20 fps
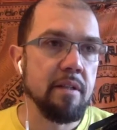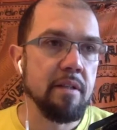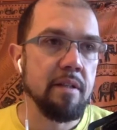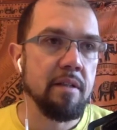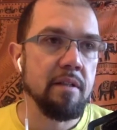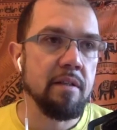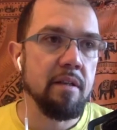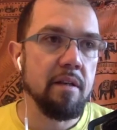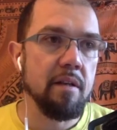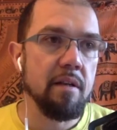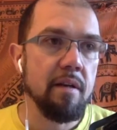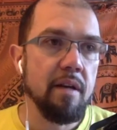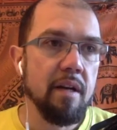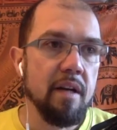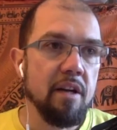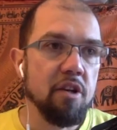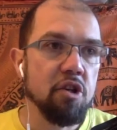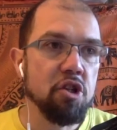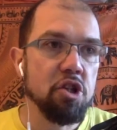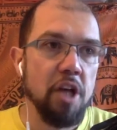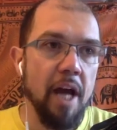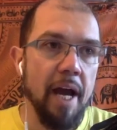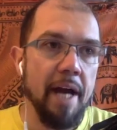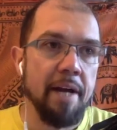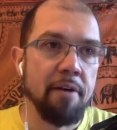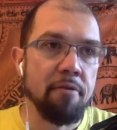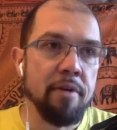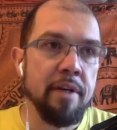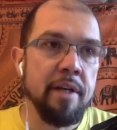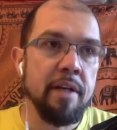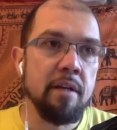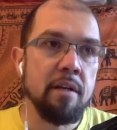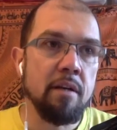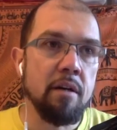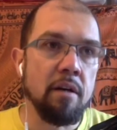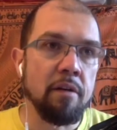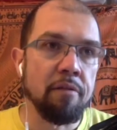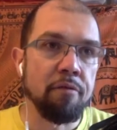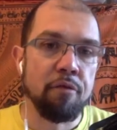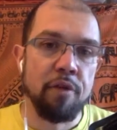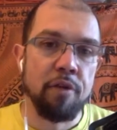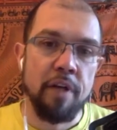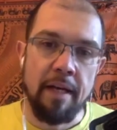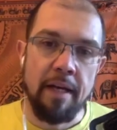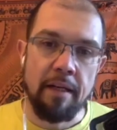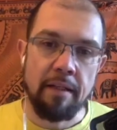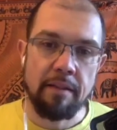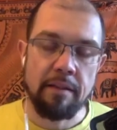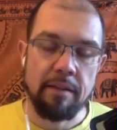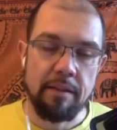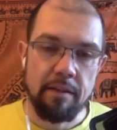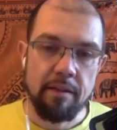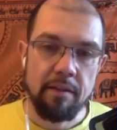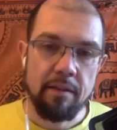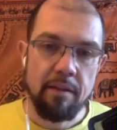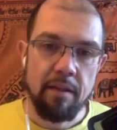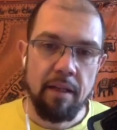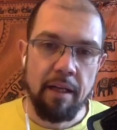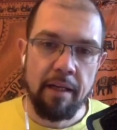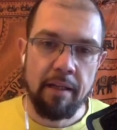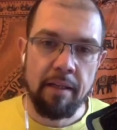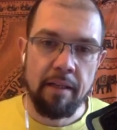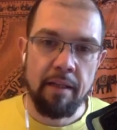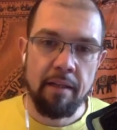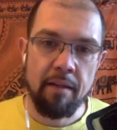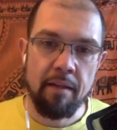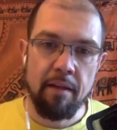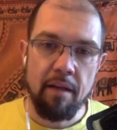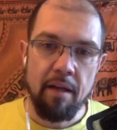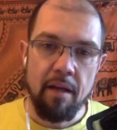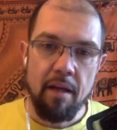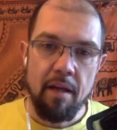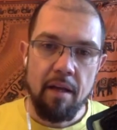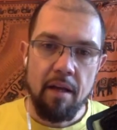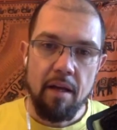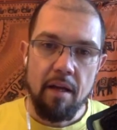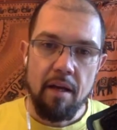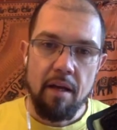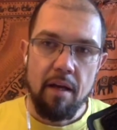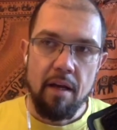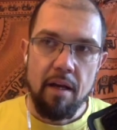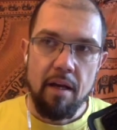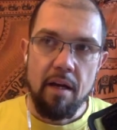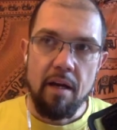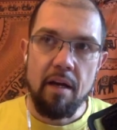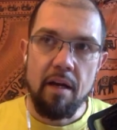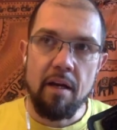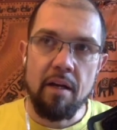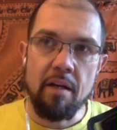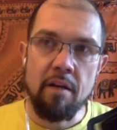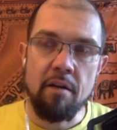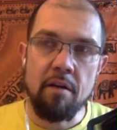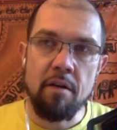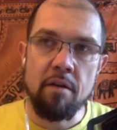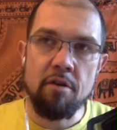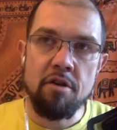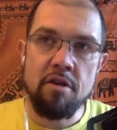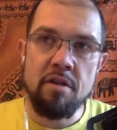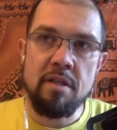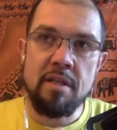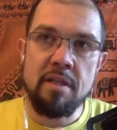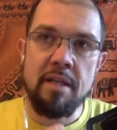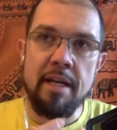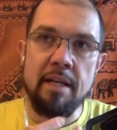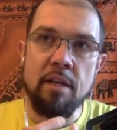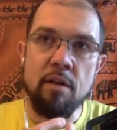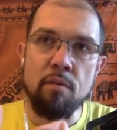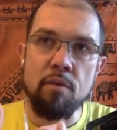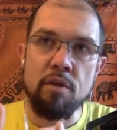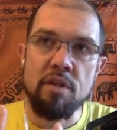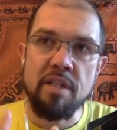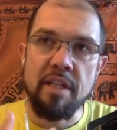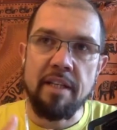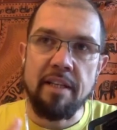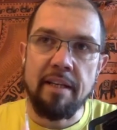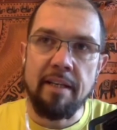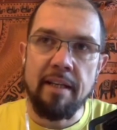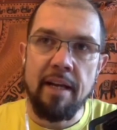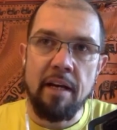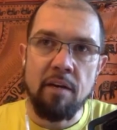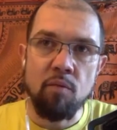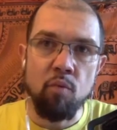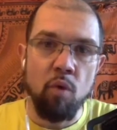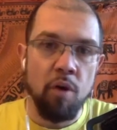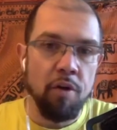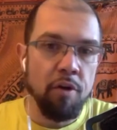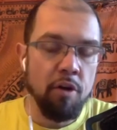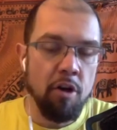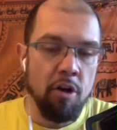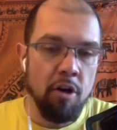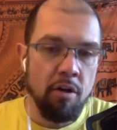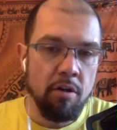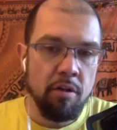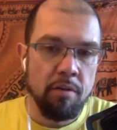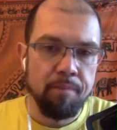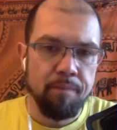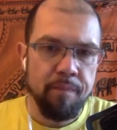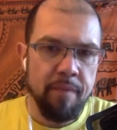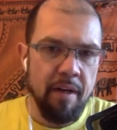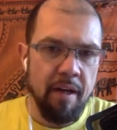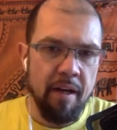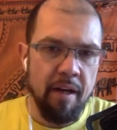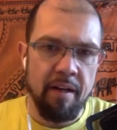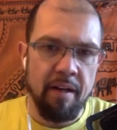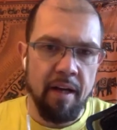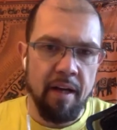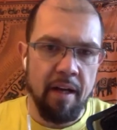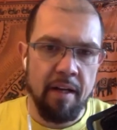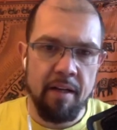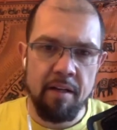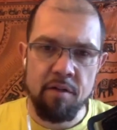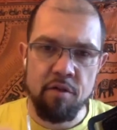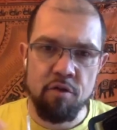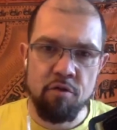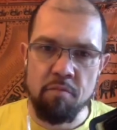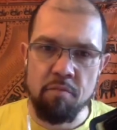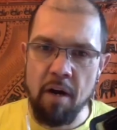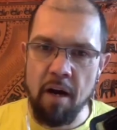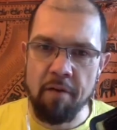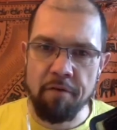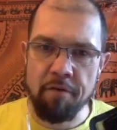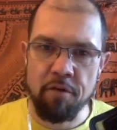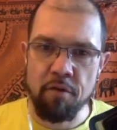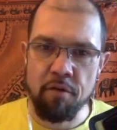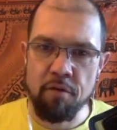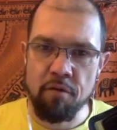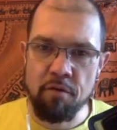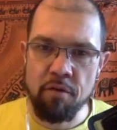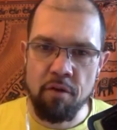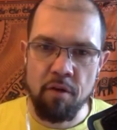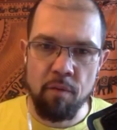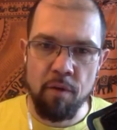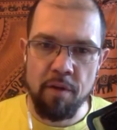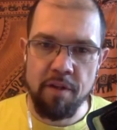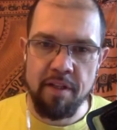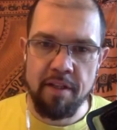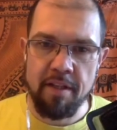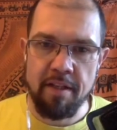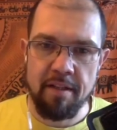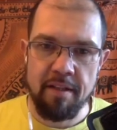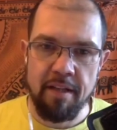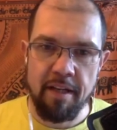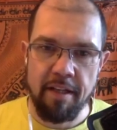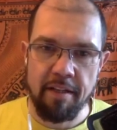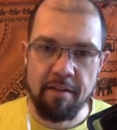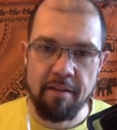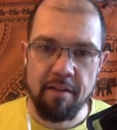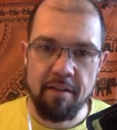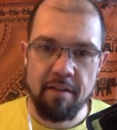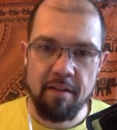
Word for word: this shattering of reality, like that. Hmm. You you just said you were sitting there at one o'clock. I, I assume afternoon or was it at night?